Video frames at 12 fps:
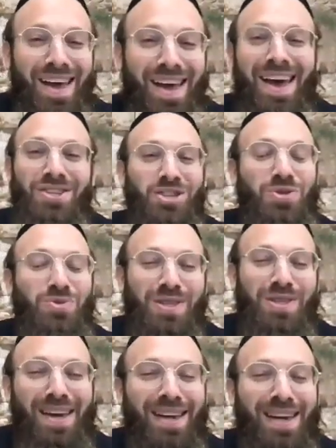and she
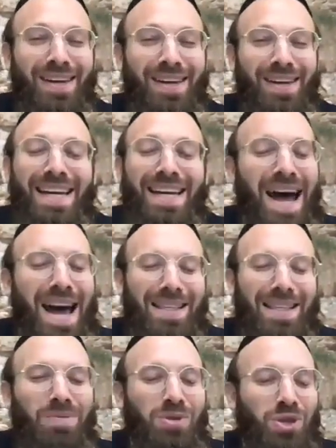was saying,
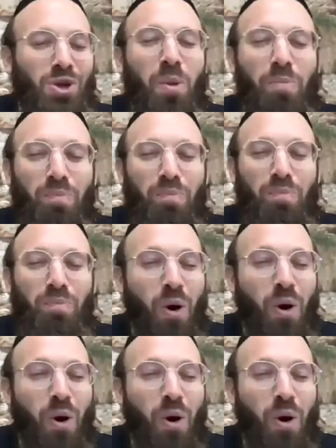Tati, I'm so bored.